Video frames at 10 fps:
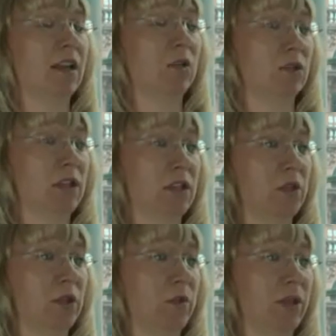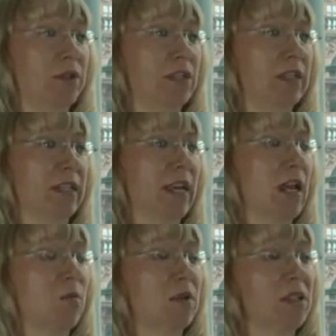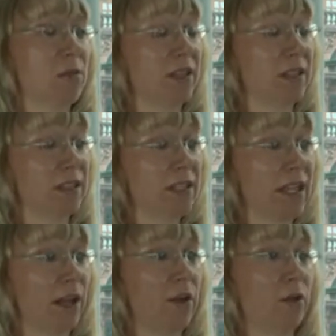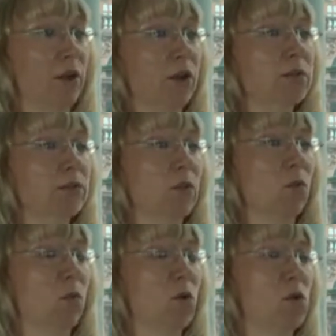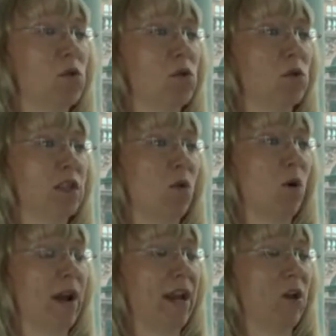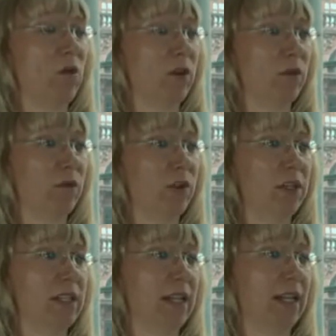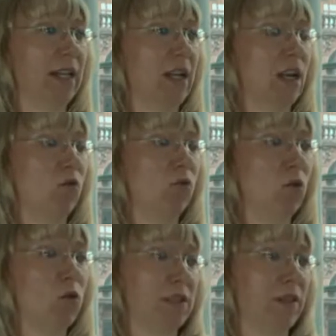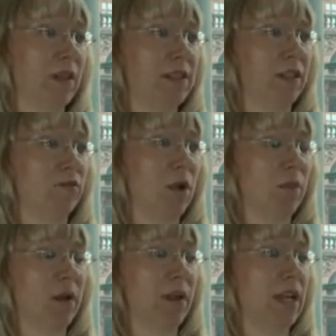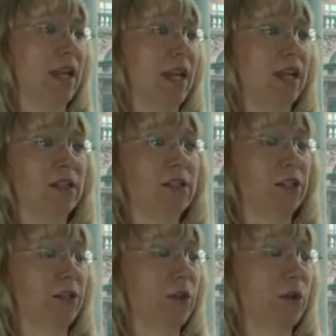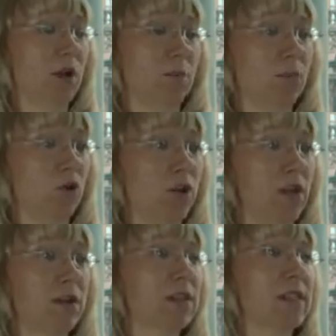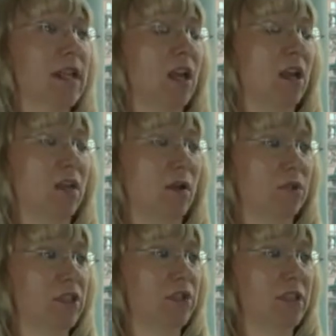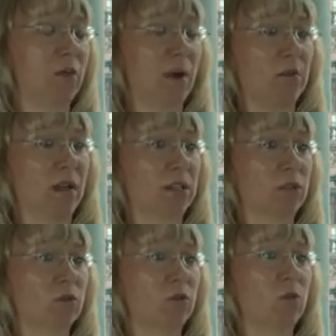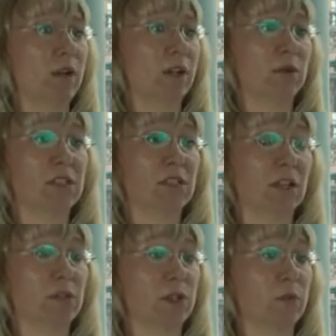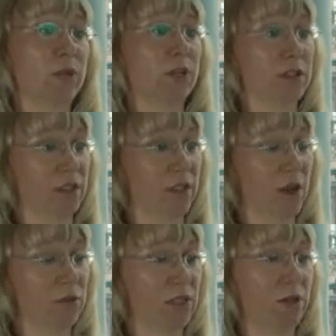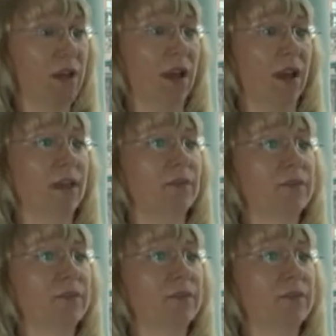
not tied to a computer. But something that did get through was a way of converting raw synthetic rubber into products that was using a mathematical formula that was tied to a computer, so that was okay.